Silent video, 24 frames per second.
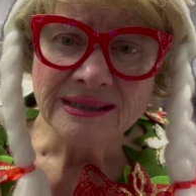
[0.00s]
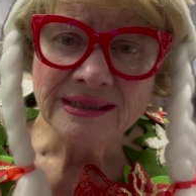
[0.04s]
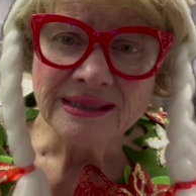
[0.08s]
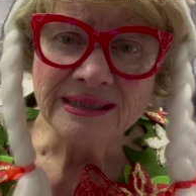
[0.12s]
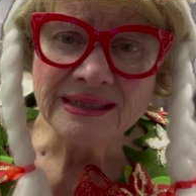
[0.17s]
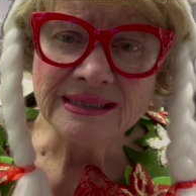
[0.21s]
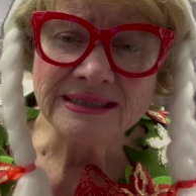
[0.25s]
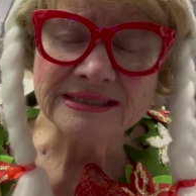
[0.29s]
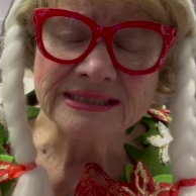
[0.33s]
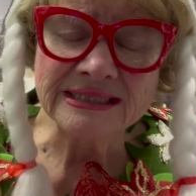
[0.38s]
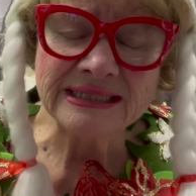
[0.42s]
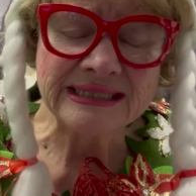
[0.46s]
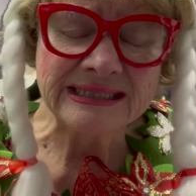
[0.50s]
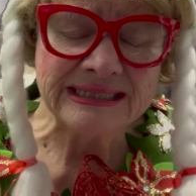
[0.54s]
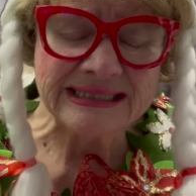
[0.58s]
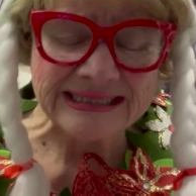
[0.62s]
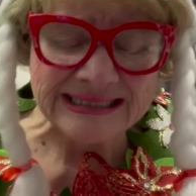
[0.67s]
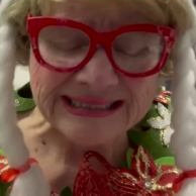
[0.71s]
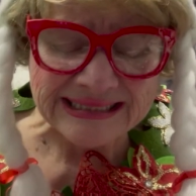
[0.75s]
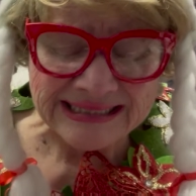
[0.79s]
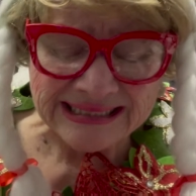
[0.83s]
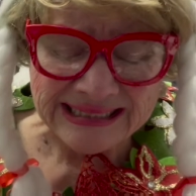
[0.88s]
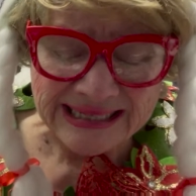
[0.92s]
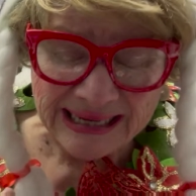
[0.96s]
is
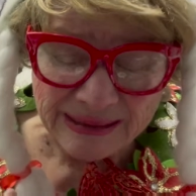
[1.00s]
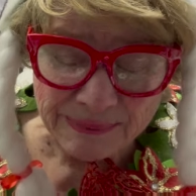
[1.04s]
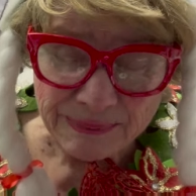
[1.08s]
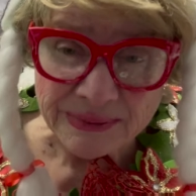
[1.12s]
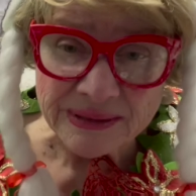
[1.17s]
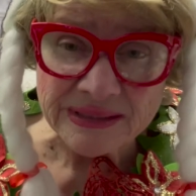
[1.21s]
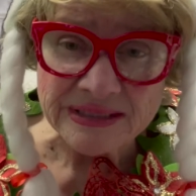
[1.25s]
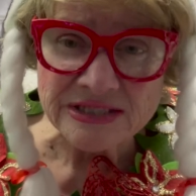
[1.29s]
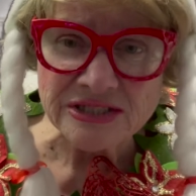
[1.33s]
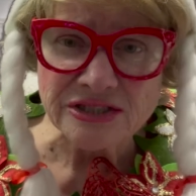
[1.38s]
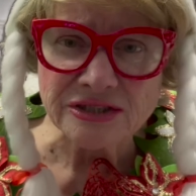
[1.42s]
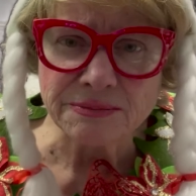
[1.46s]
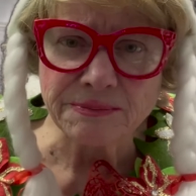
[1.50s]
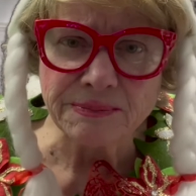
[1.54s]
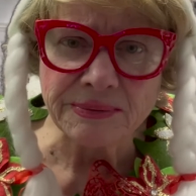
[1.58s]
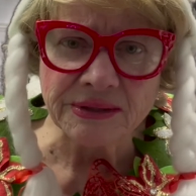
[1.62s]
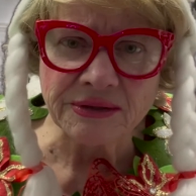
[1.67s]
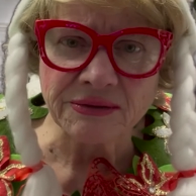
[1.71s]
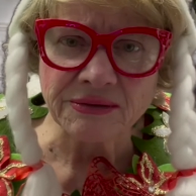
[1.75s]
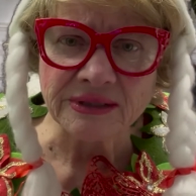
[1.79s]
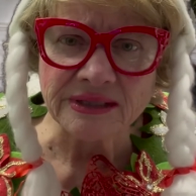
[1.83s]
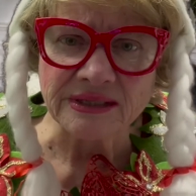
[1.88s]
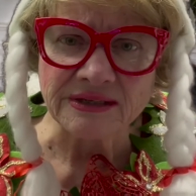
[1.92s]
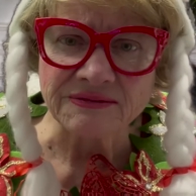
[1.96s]
keeping the
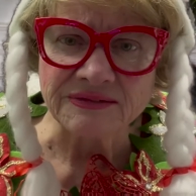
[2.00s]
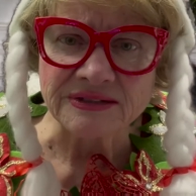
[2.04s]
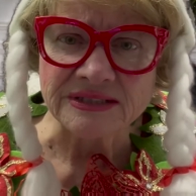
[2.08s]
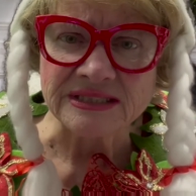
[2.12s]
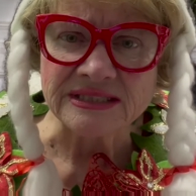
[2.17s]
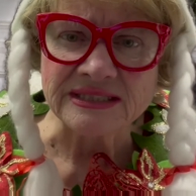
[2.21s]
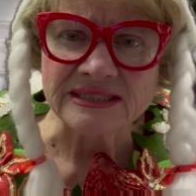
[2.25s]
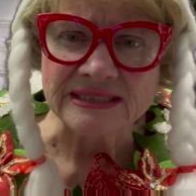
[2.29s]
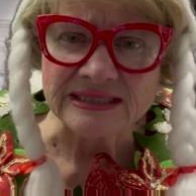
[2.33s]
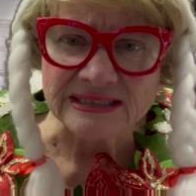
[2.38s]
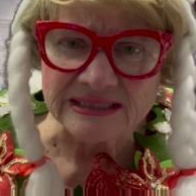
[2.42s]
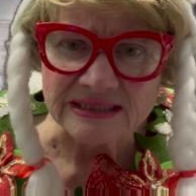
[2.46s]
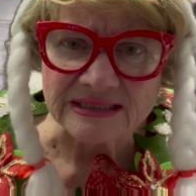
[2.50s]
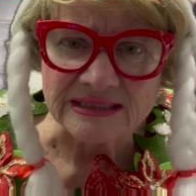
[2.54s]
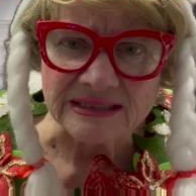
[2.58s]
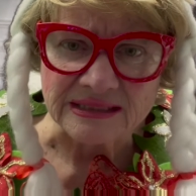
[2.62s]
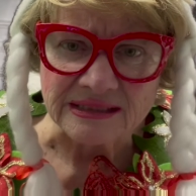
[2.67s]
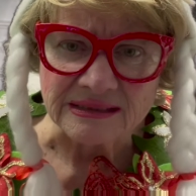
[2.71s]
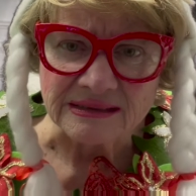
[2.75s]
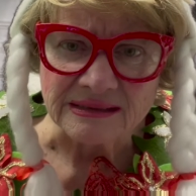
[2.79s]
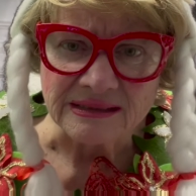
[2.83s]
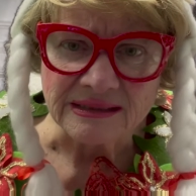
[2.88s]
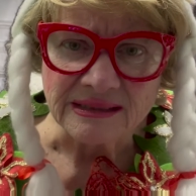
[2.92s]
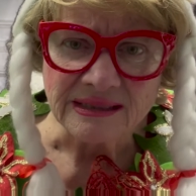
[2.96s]
spirit of the
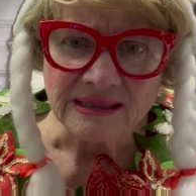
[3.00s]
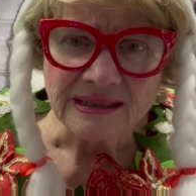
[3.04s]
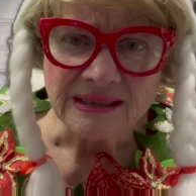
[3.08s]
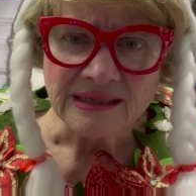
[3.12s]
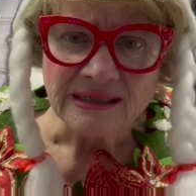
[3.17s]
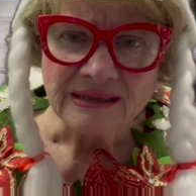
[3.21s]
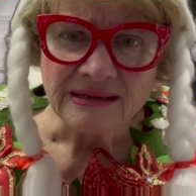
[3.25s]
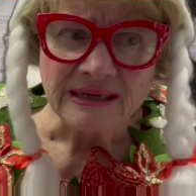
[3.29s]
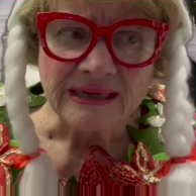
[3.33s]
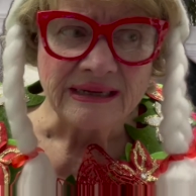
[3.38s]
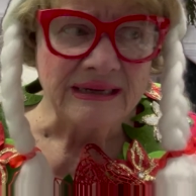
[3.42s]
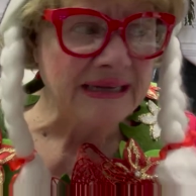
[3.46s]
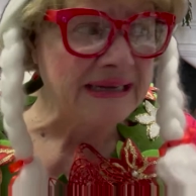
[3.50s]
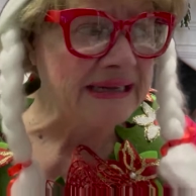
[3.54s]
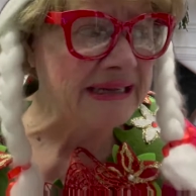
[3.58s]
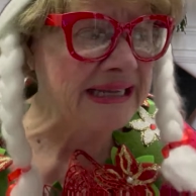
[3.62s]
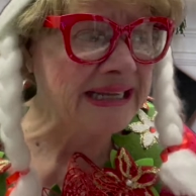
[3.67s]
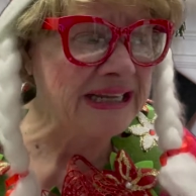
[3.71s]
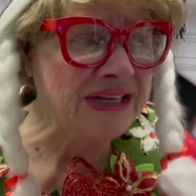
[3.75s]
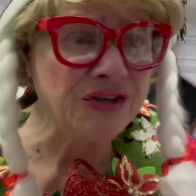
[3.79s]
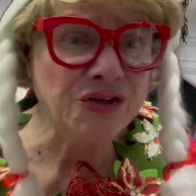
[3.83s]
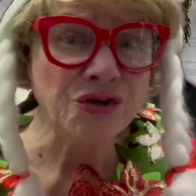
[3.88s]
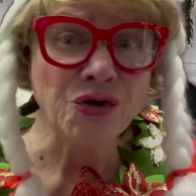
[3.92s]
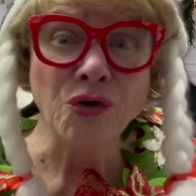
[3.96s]
season
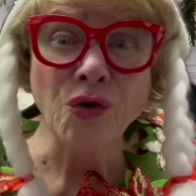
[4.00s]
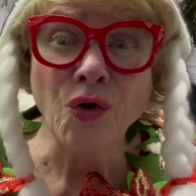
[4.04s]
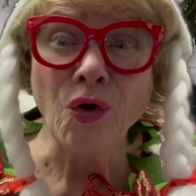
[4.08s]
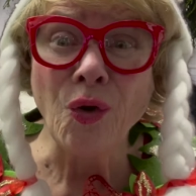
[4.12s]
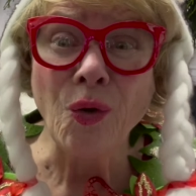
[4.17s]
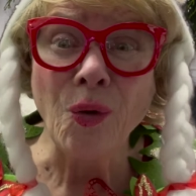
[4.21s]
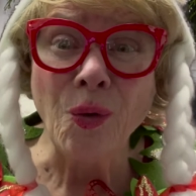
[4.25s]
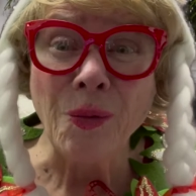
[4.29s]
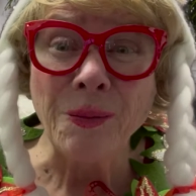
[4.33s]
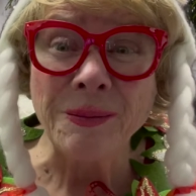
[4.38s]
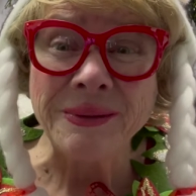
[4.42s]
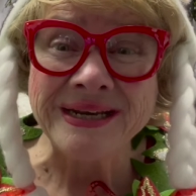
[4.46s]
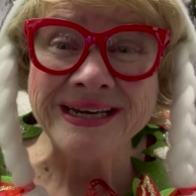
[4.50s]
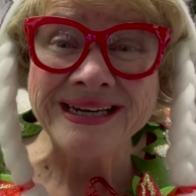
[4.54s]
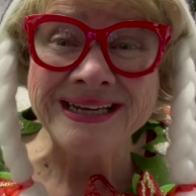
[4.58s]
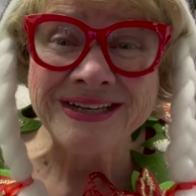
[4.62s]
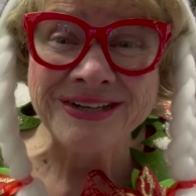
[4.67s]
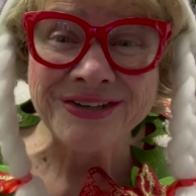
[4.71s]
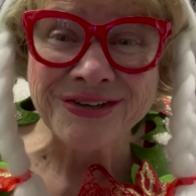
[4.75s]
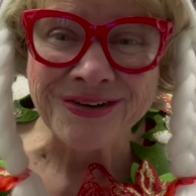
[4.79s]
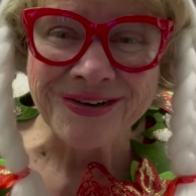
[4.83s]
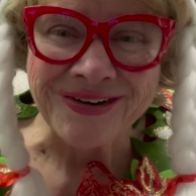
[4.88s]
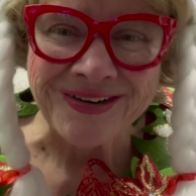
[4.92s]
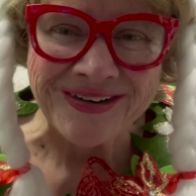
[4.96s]
in your home and in
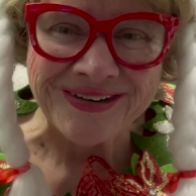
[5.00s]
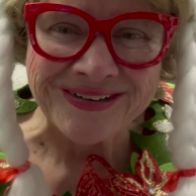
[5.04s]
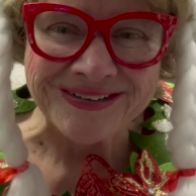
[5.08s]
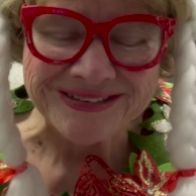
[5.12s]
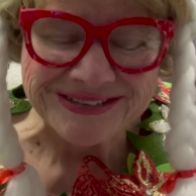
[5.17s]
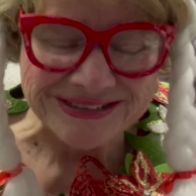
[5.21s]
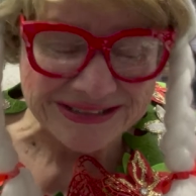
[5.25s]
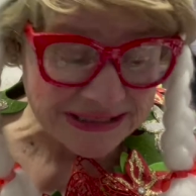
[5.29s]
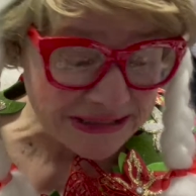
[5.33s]
your hearts.